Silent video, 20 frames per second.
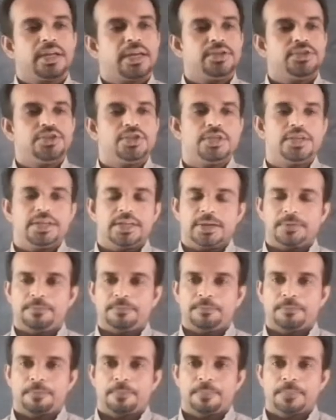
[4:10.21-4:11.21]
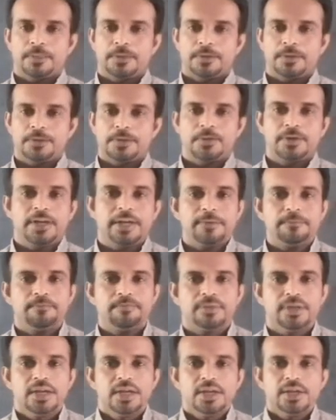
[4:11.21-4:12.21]
Nigeria.
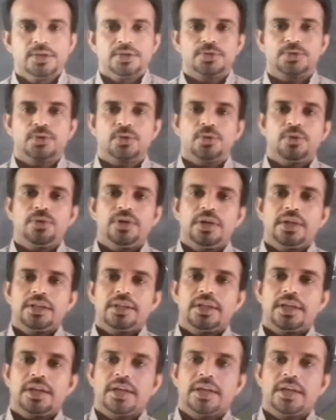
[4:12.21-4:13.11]
Okay, so